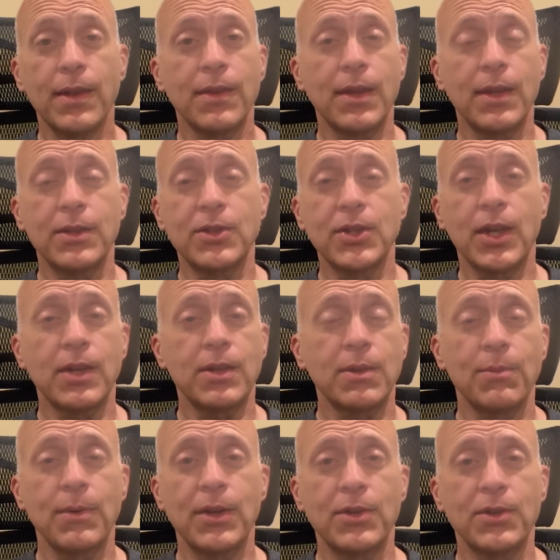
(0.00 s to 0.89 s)
They checked to
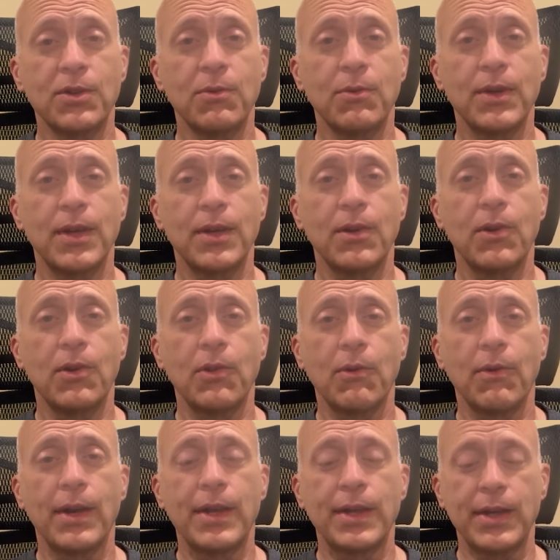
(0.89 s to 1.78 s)
make sure we had all the
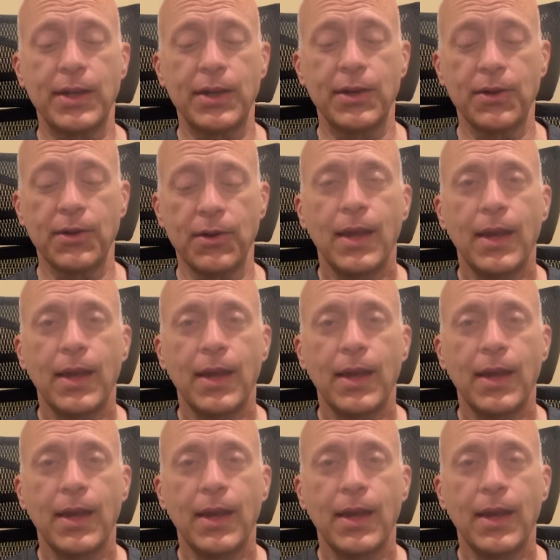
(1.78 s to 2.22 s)
right gear.